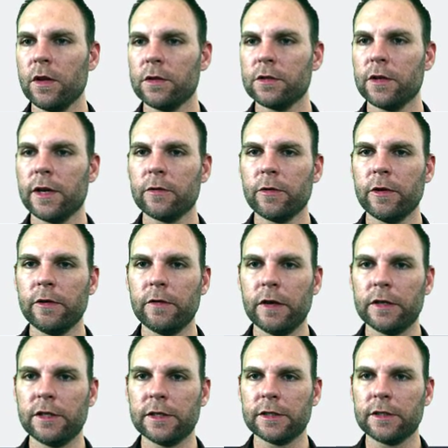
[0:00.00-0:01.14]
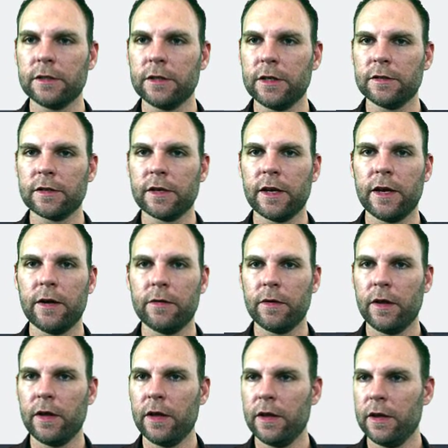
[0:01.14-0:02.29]
So now that we've selected a discount,
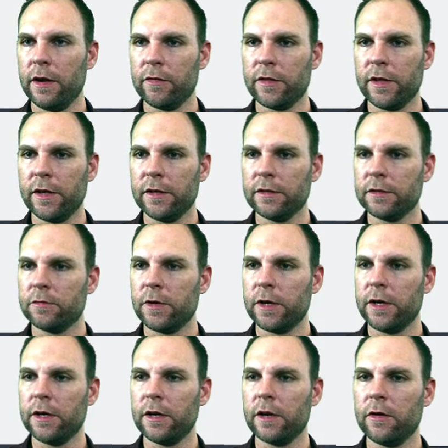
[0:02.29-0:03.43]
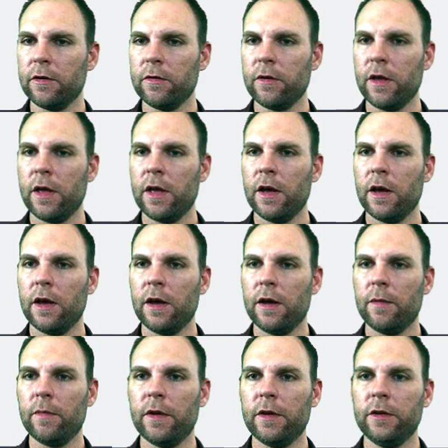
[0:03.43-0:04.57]
everything's ready to go.
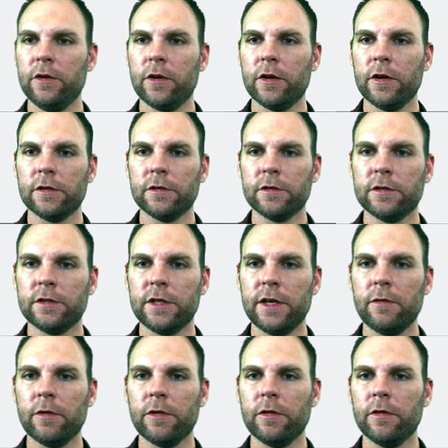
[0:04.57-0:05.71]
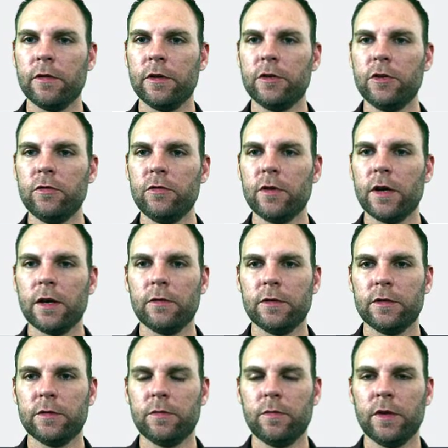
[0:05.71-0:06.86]
And you can also see what the due now
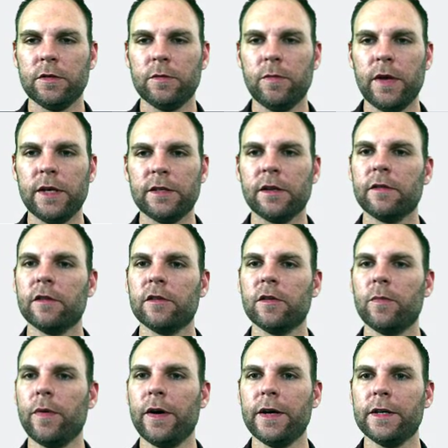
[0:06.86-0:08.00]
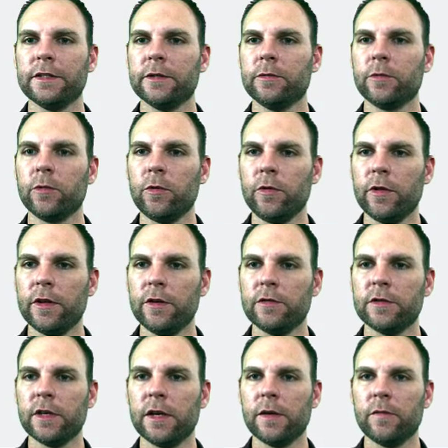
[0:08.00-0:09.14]
is based on the deposit rule that you
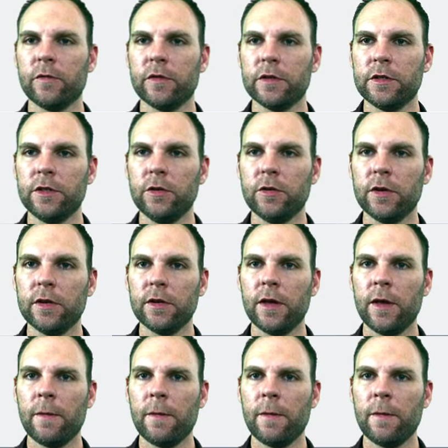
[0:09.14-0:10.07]
set up for this unit.